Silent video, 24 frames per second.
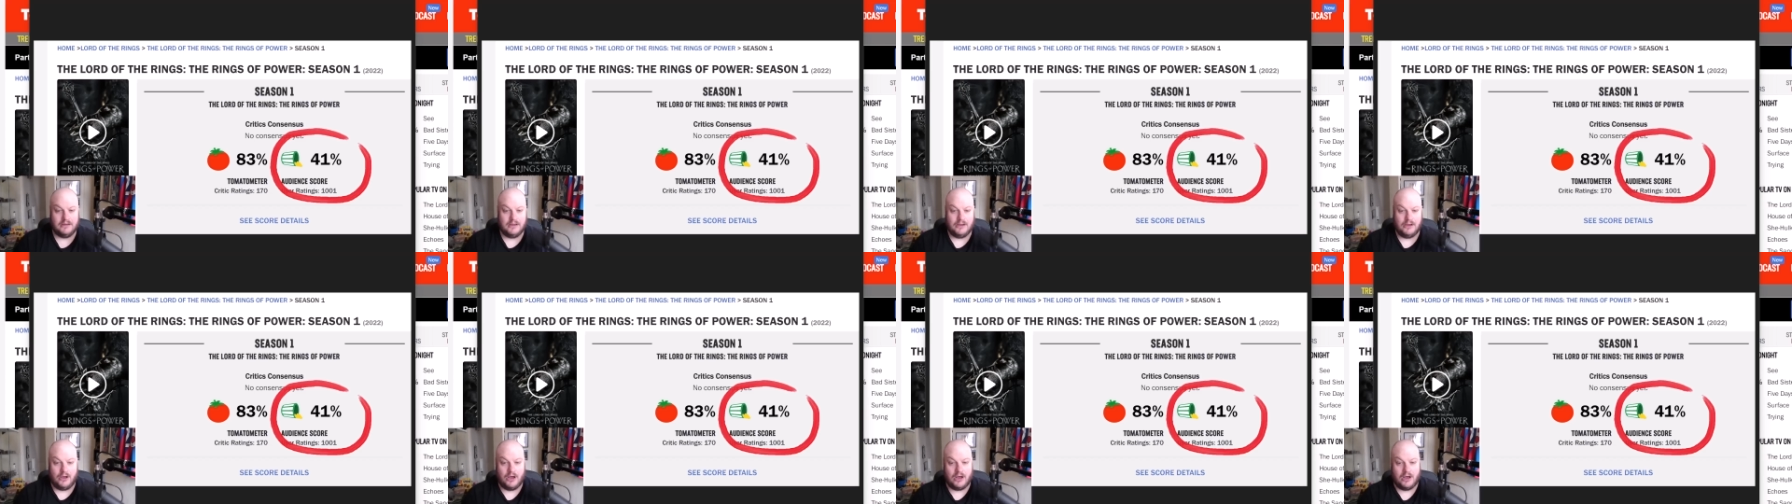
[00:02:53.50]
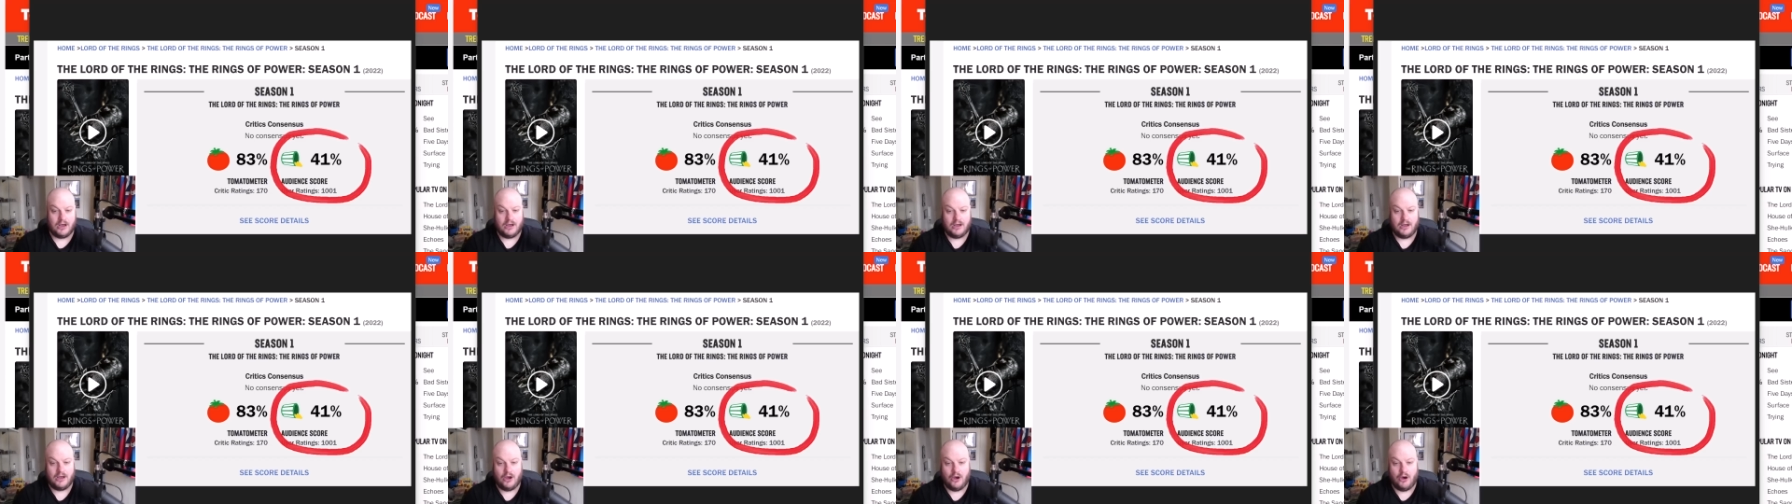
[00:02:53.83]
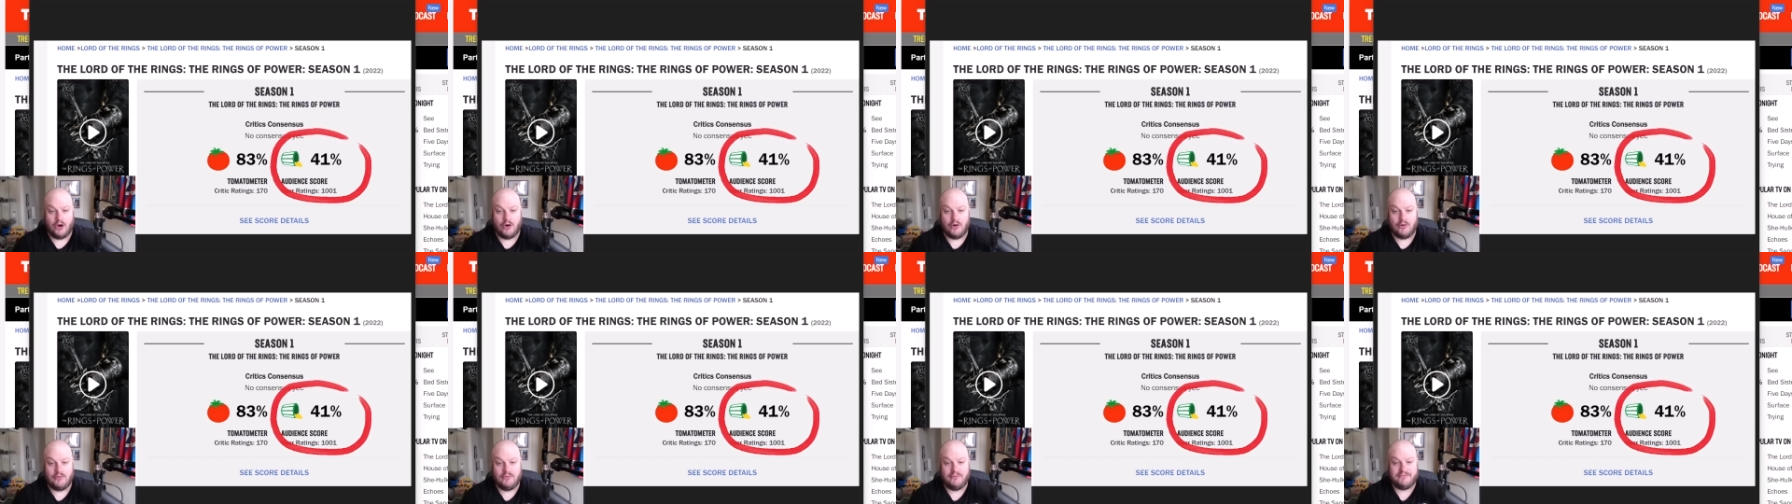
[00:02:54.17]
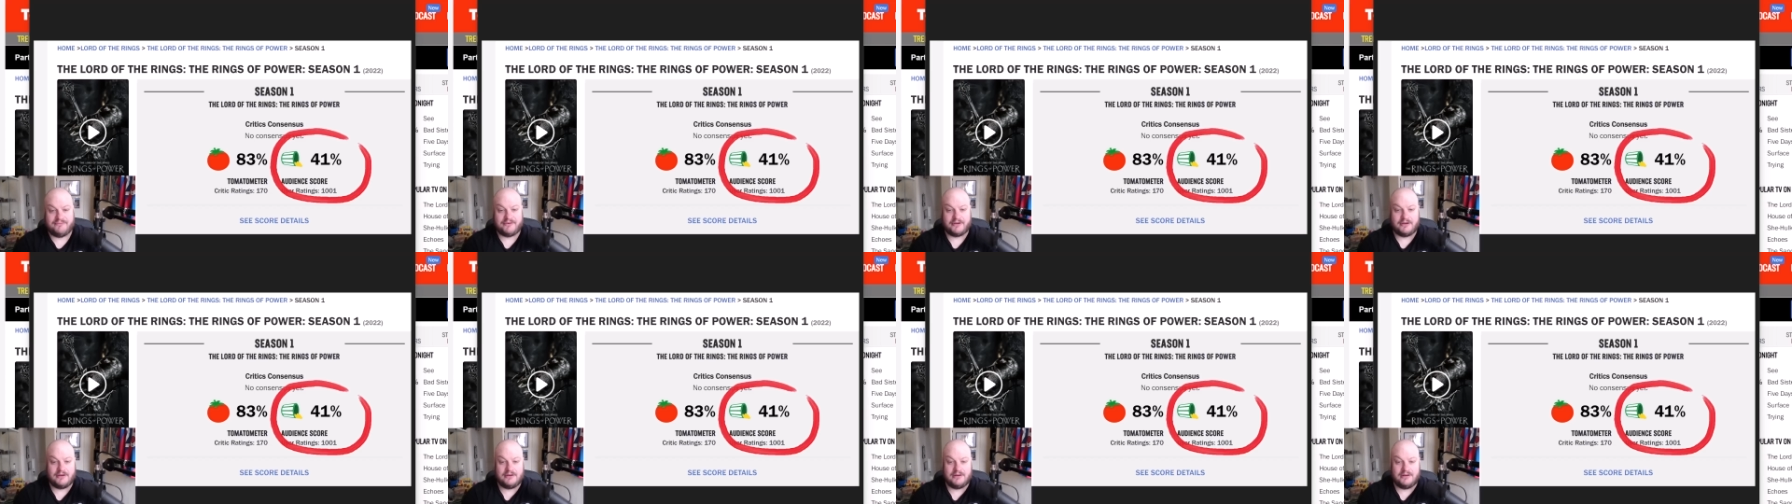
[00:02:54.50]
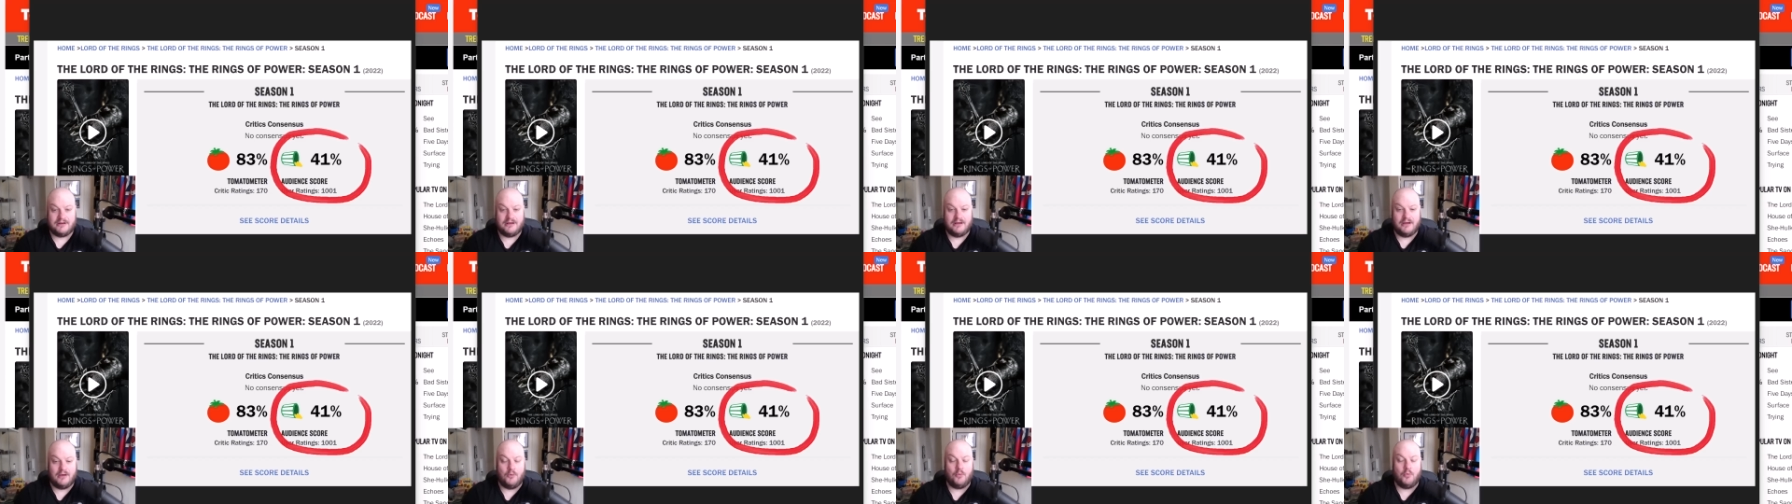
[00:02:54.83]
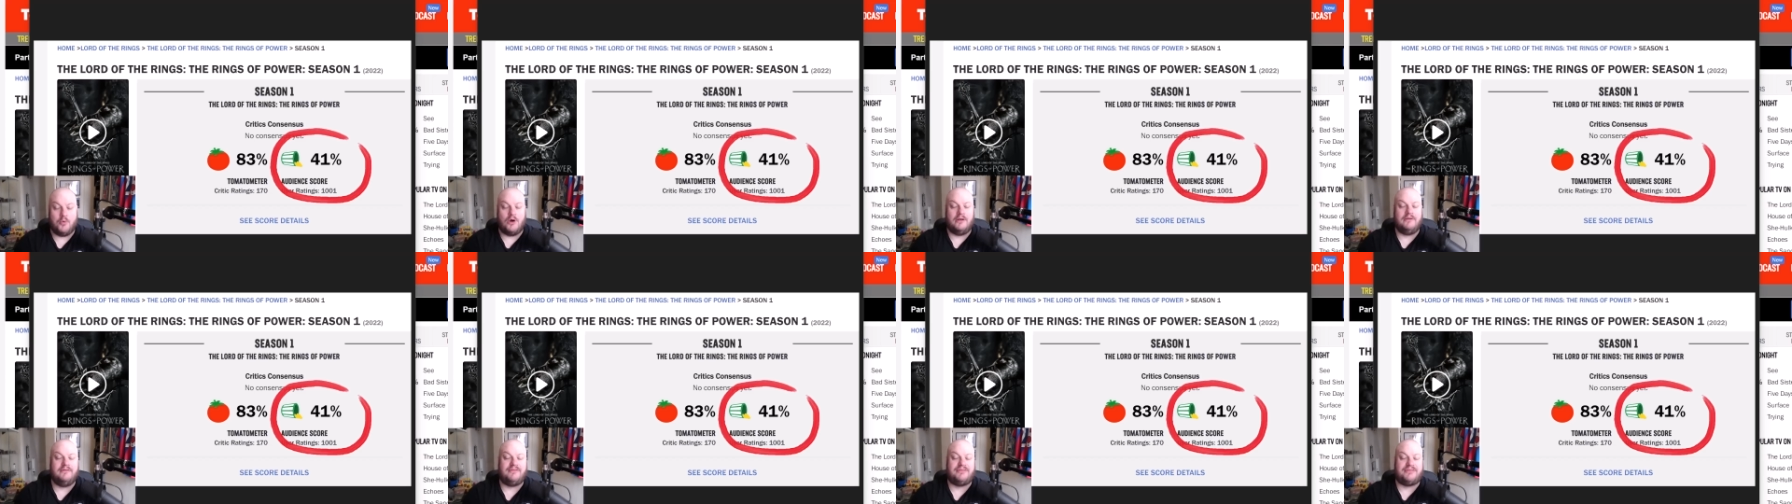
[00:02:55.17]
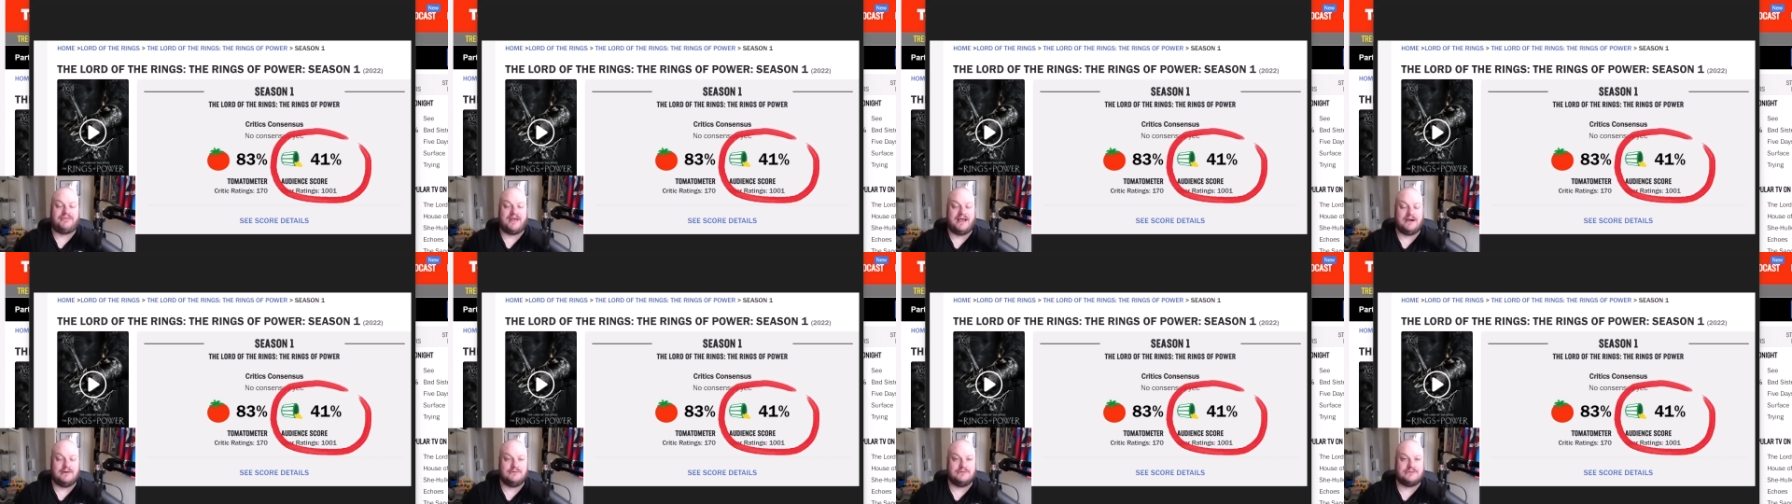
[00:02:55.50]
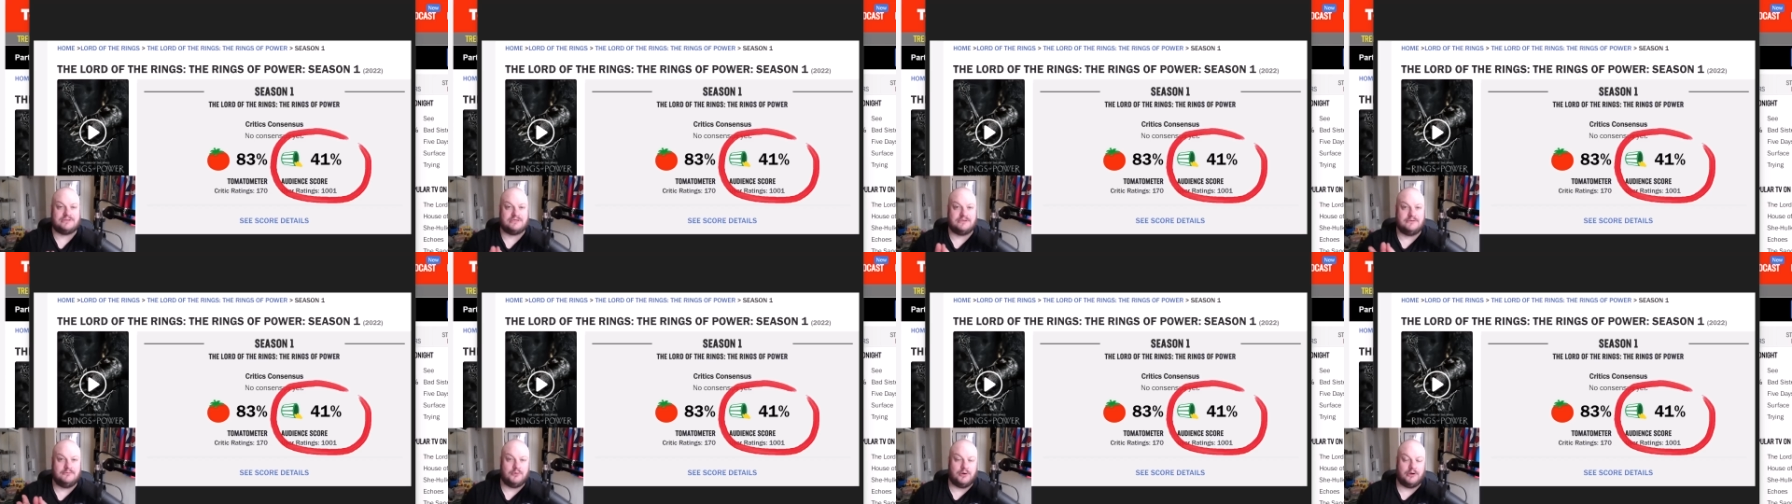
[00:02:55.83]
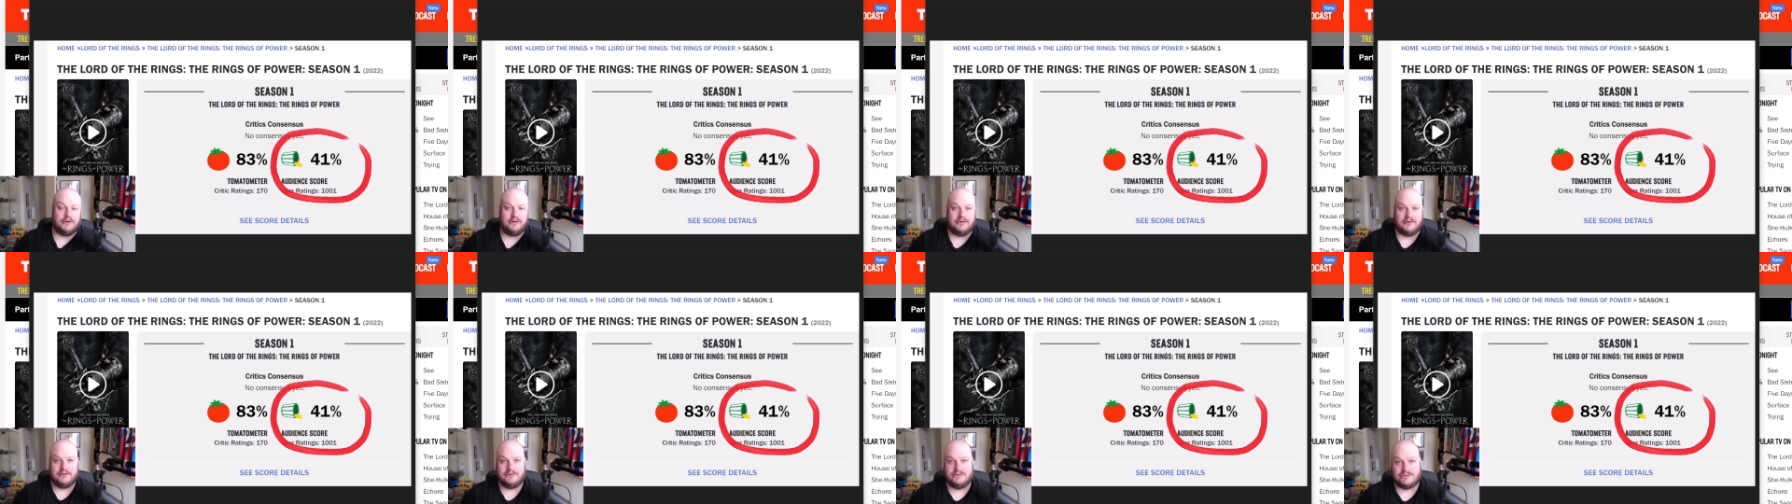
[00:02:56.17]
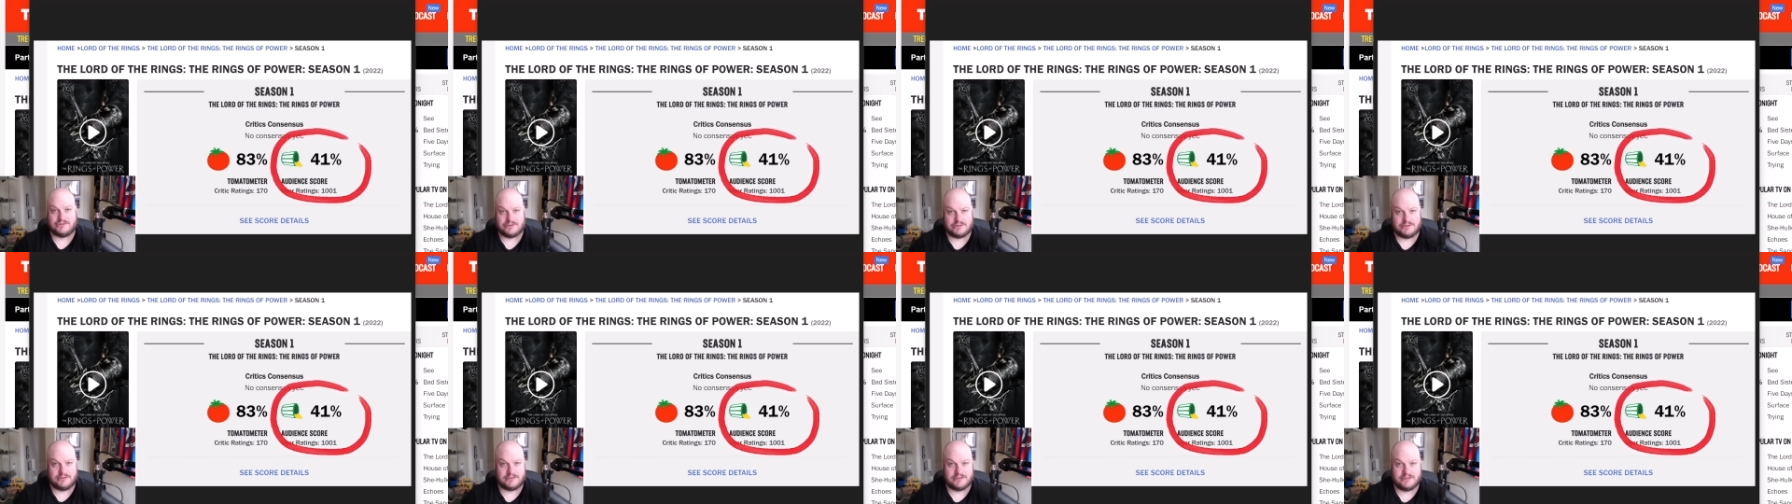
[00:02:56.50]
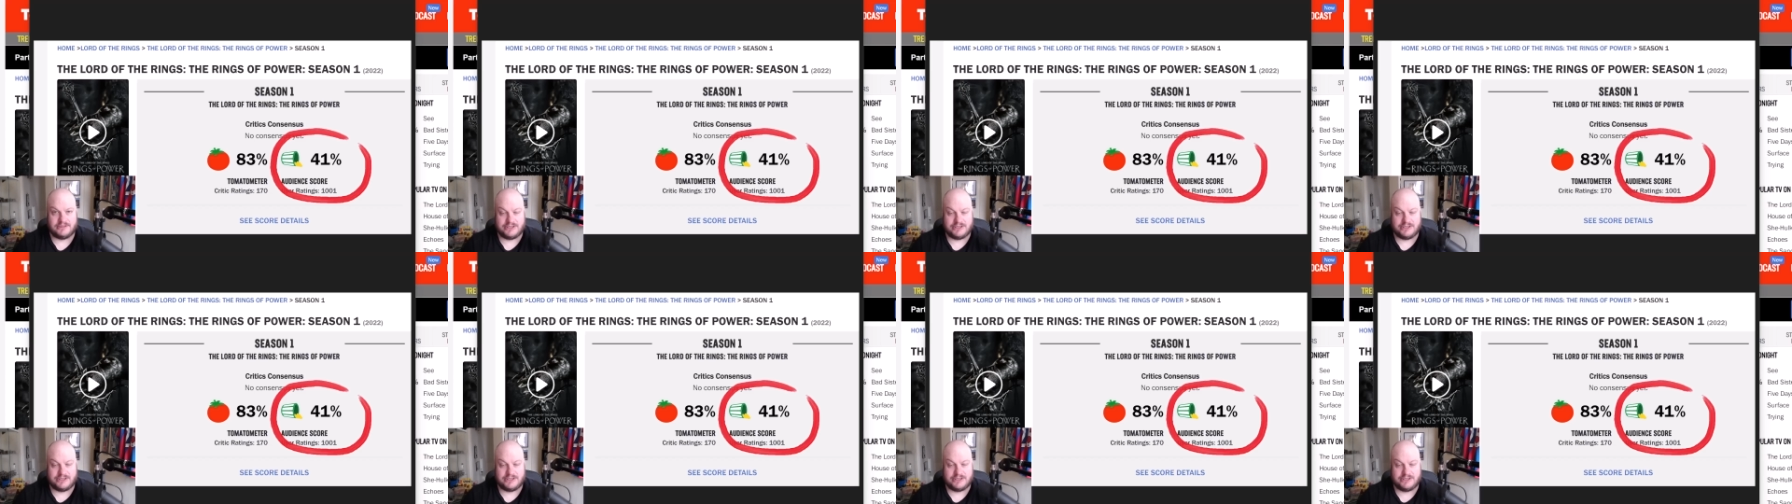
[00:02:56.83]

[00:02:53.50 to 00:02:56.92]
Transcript: uh, over one thousand one hundred